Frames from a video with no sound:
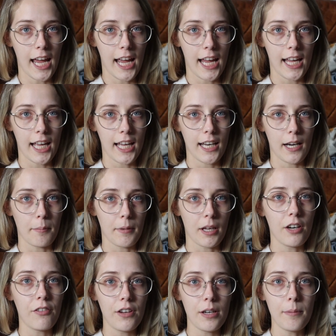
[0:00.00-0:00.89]
And I'm
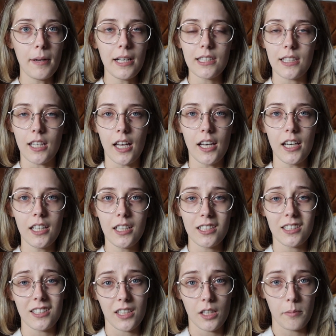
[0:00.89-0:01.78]
going to feed my son and
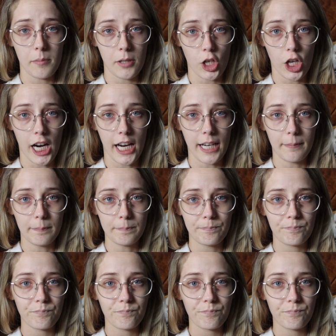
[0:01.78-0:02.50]
it's going to be great.